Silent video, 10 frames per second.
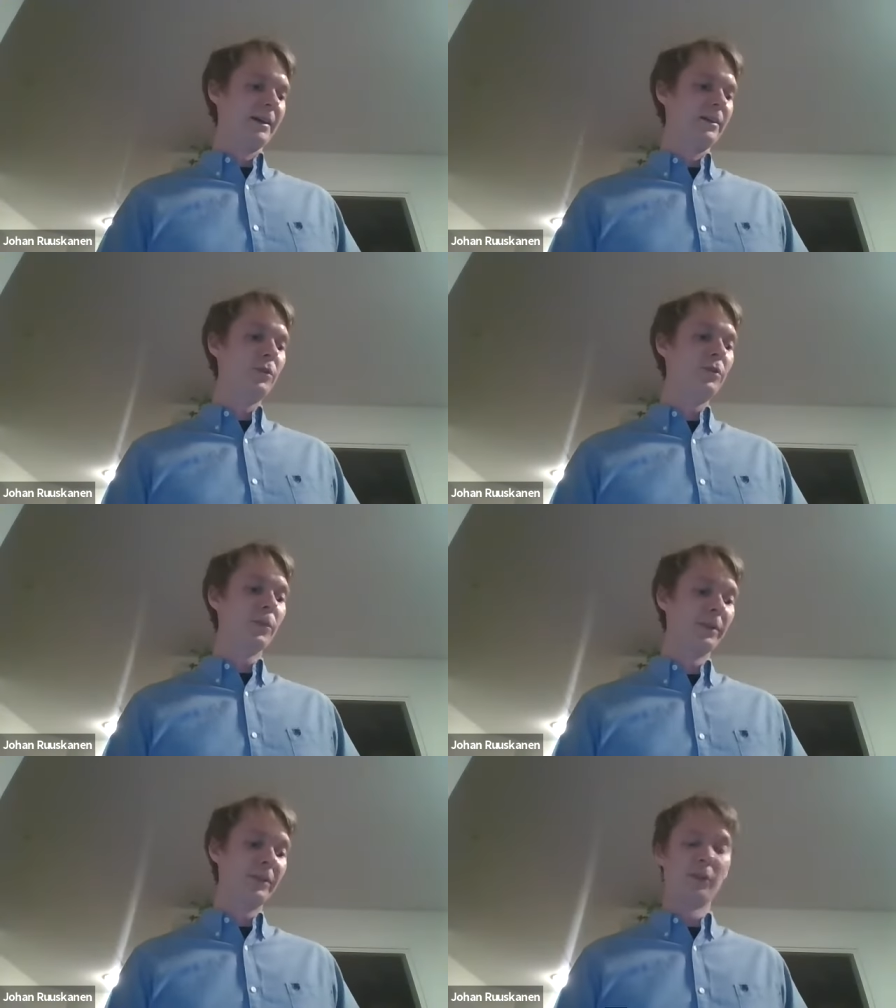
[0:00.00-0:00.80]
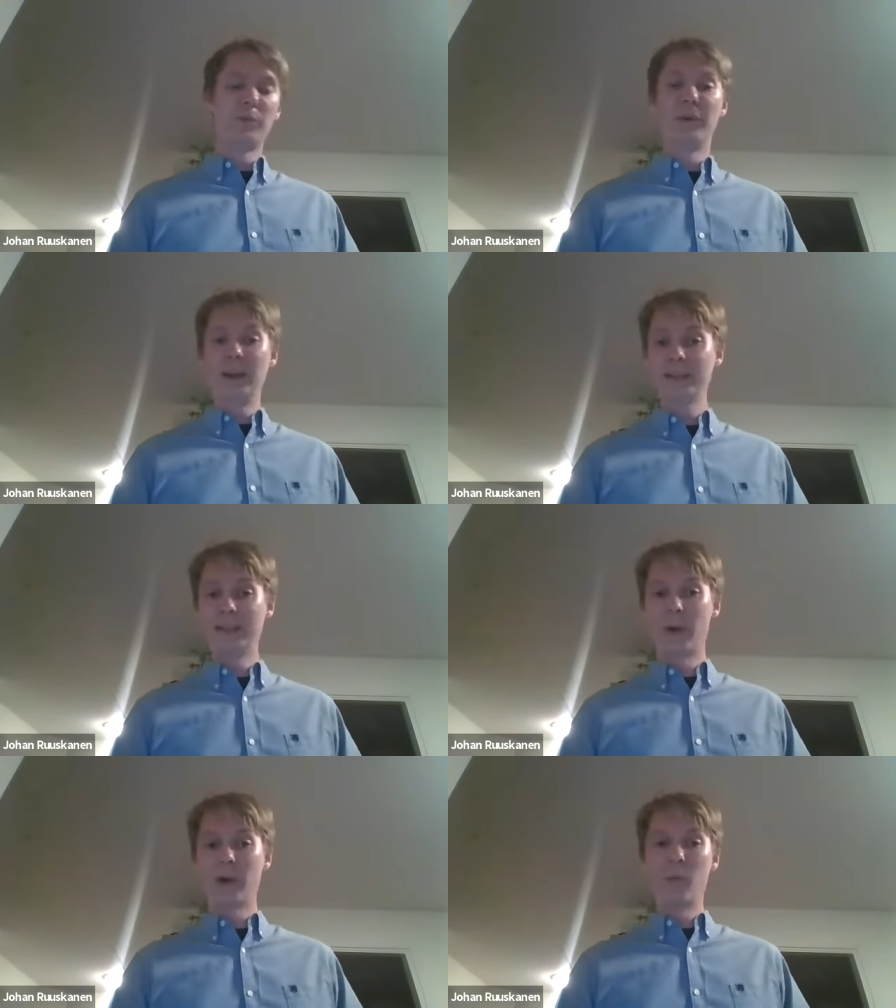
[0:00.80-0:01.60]
utilization
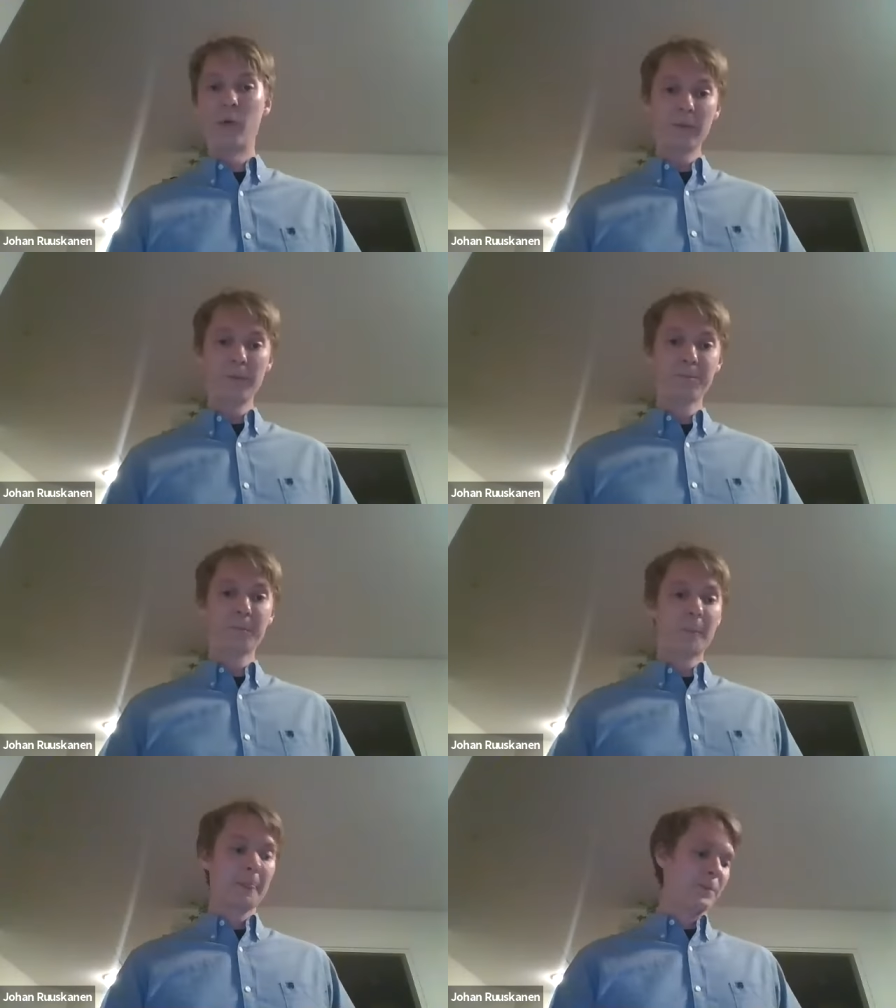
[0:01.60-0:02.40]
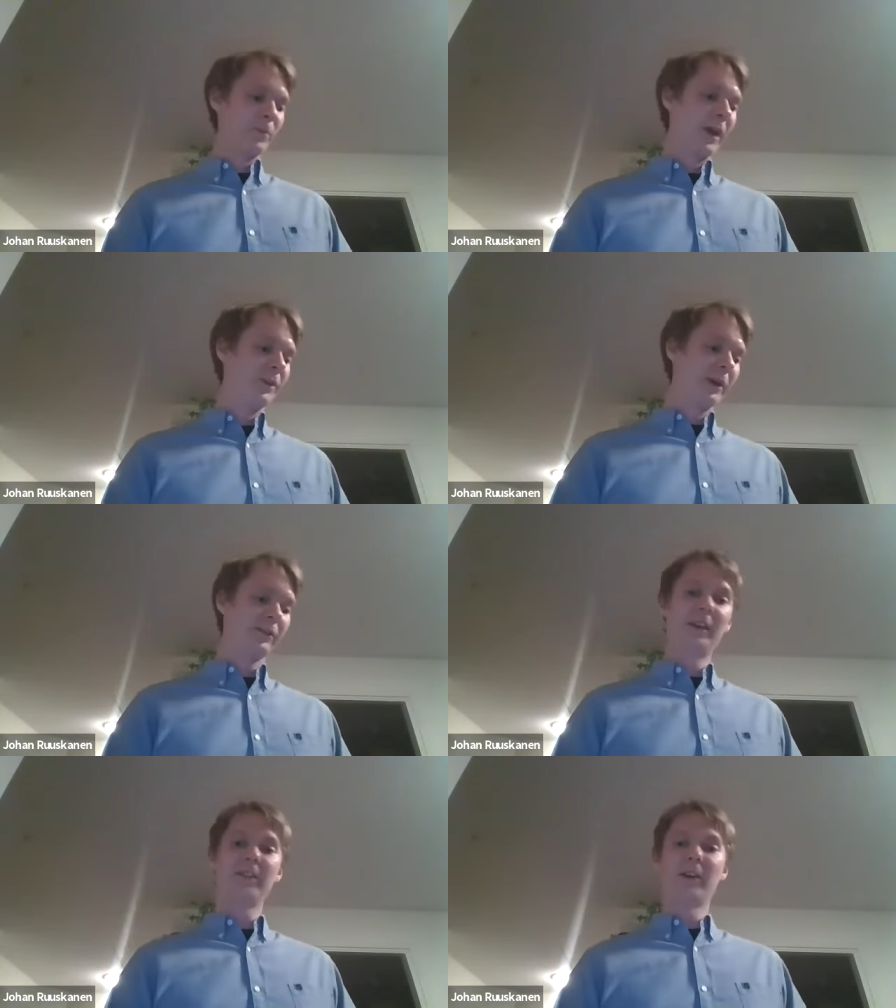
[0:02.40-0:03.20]
predicted by our model. As you can
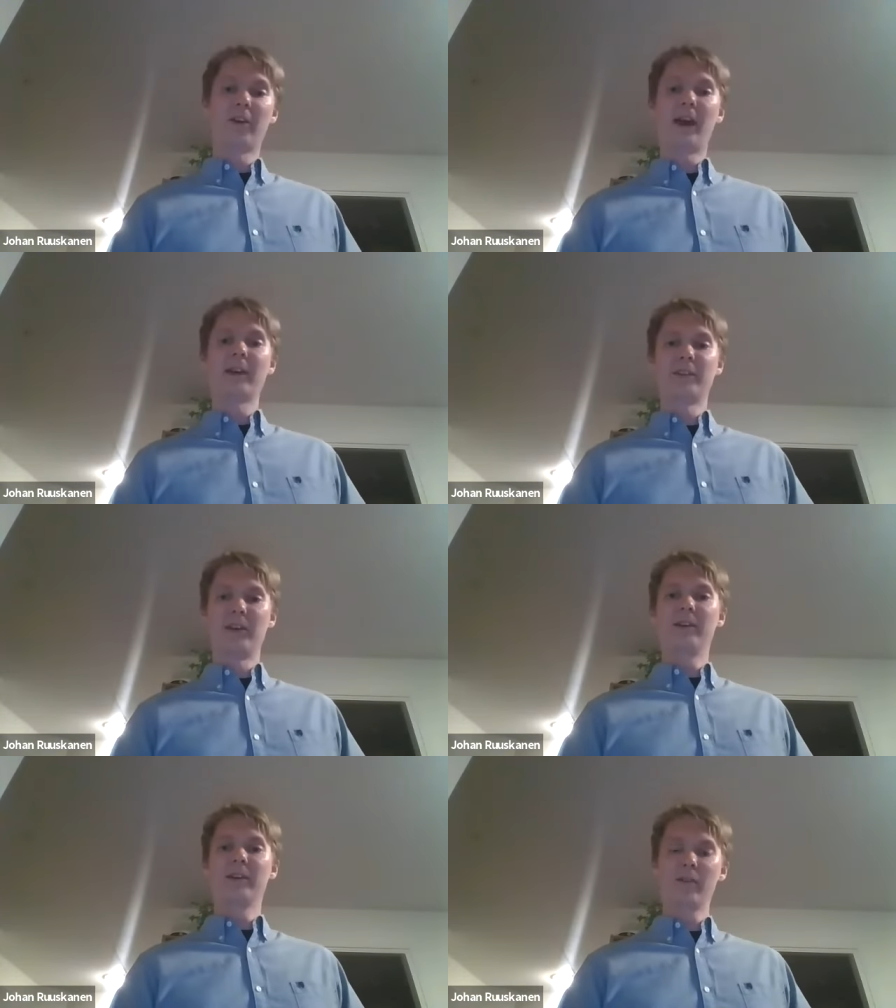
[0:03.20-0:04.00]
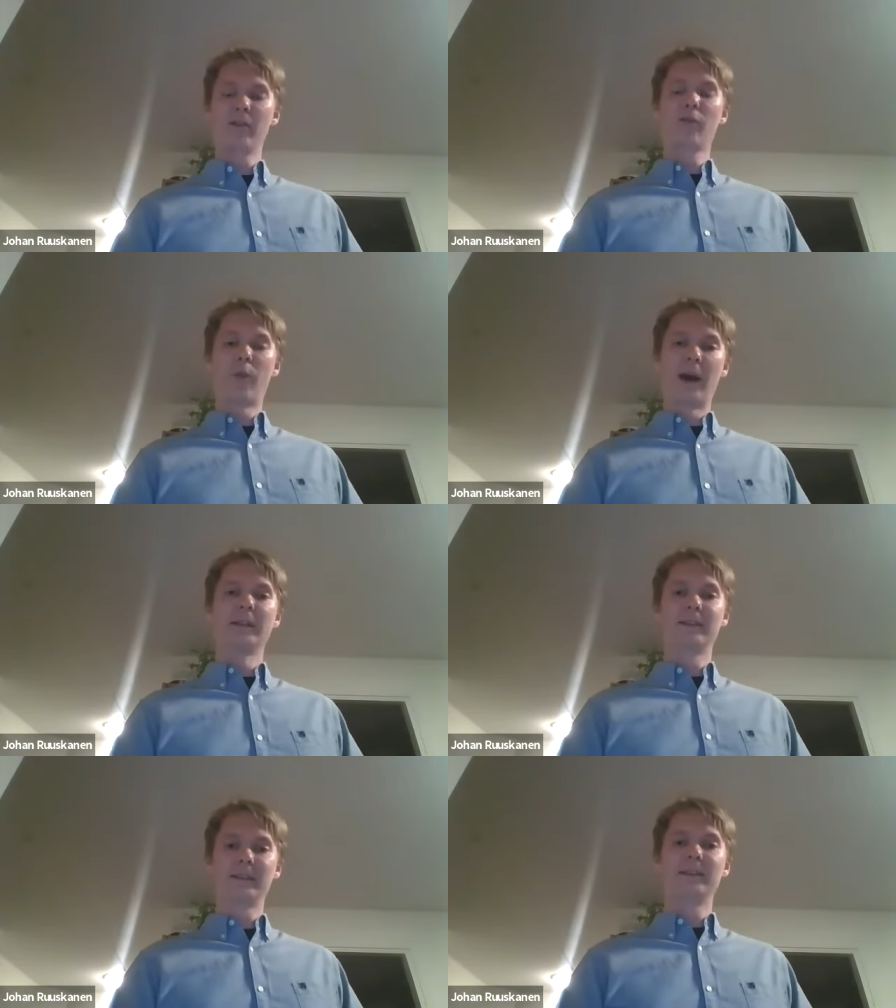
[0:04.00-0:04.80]
see, they are actually
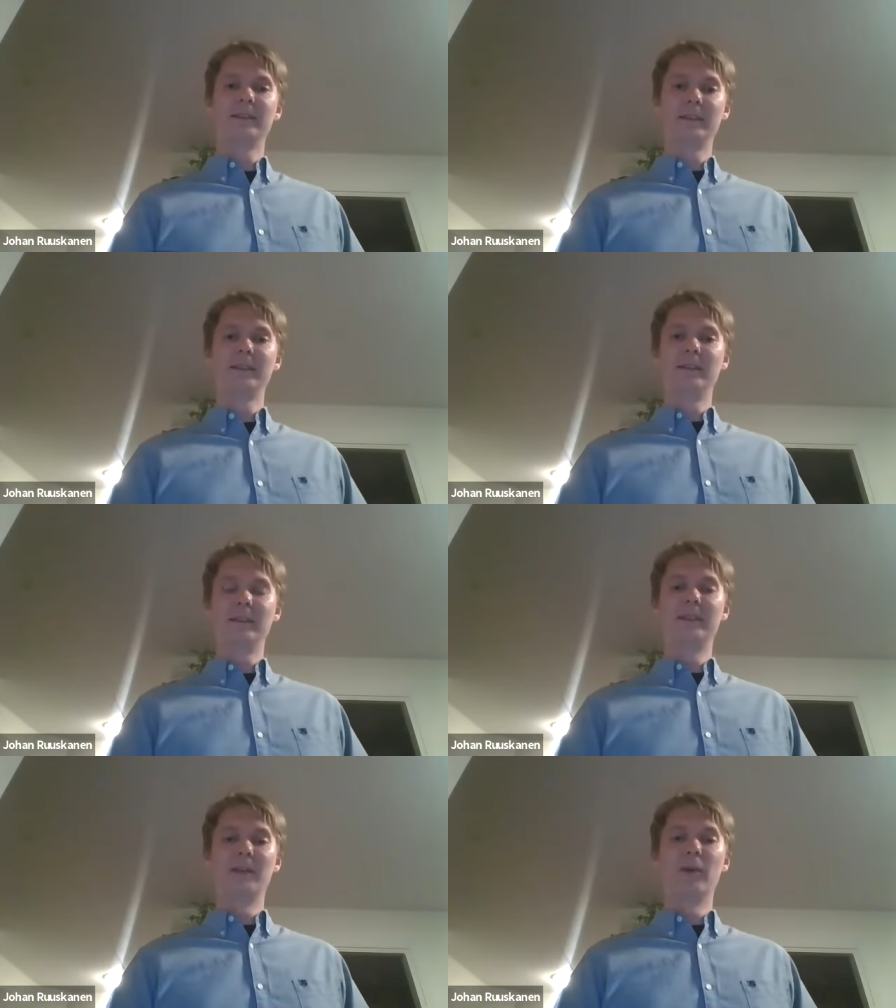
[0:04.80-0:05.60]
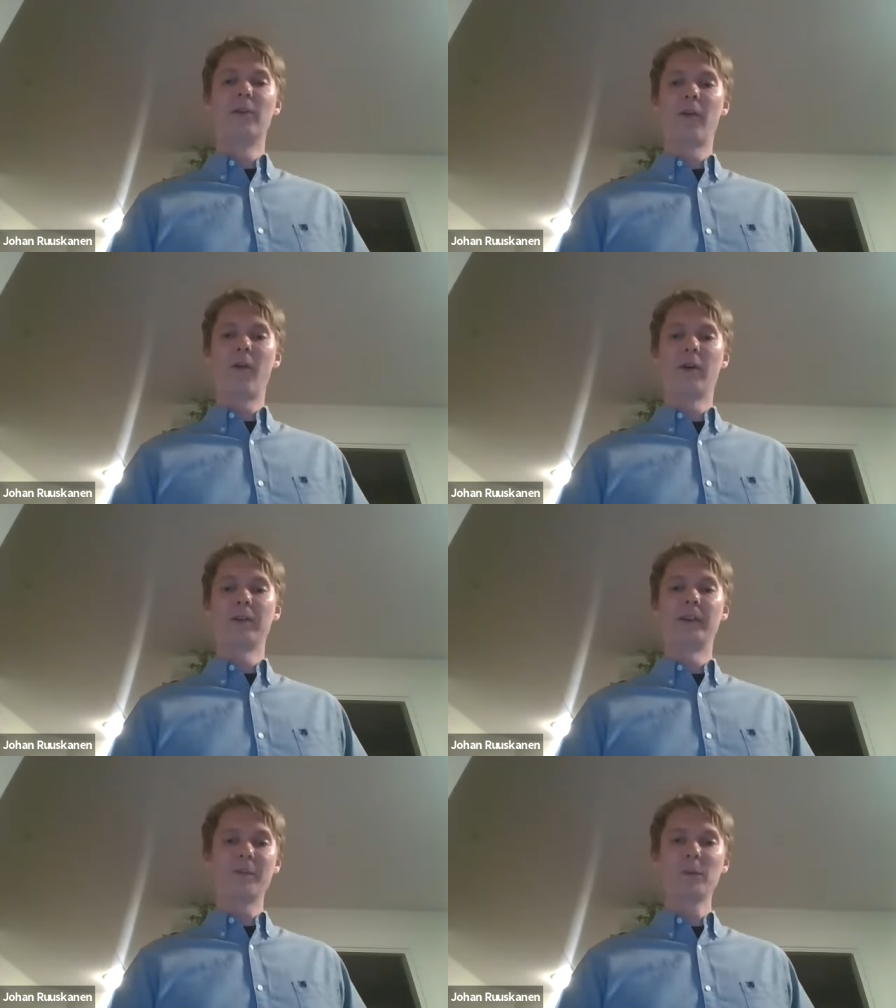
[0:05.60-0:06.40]
quite similar all
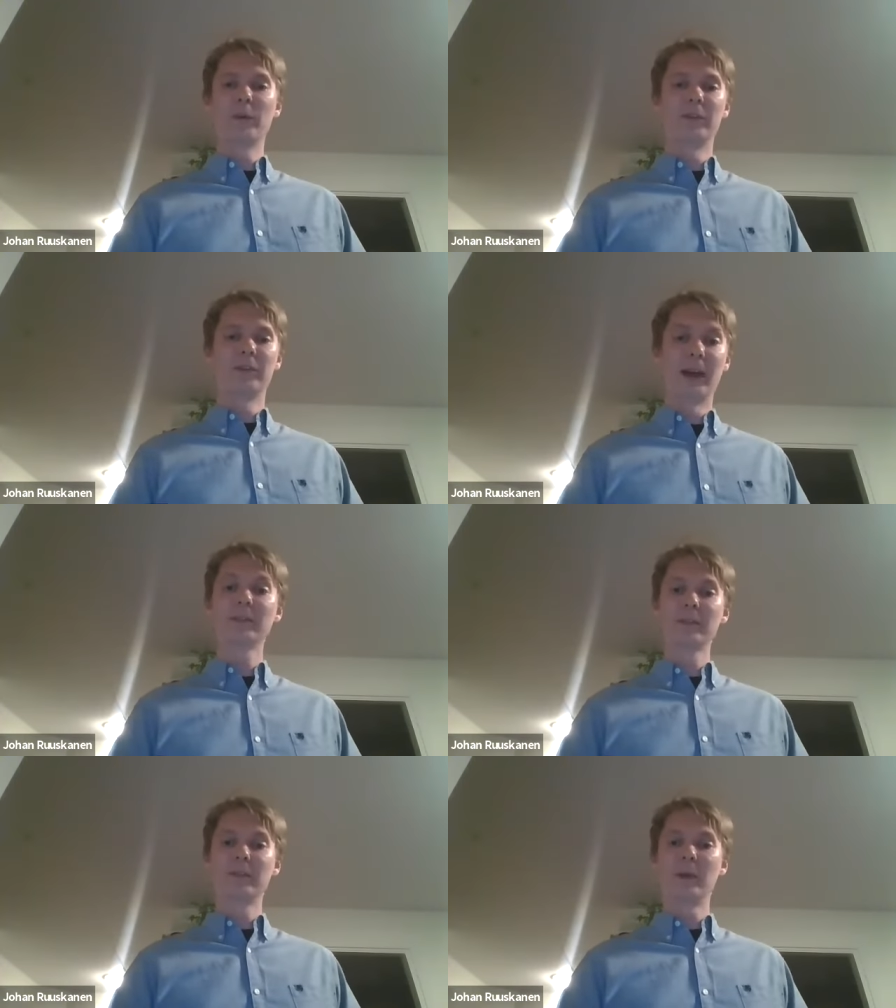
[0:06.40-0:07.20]
the time, which is nice.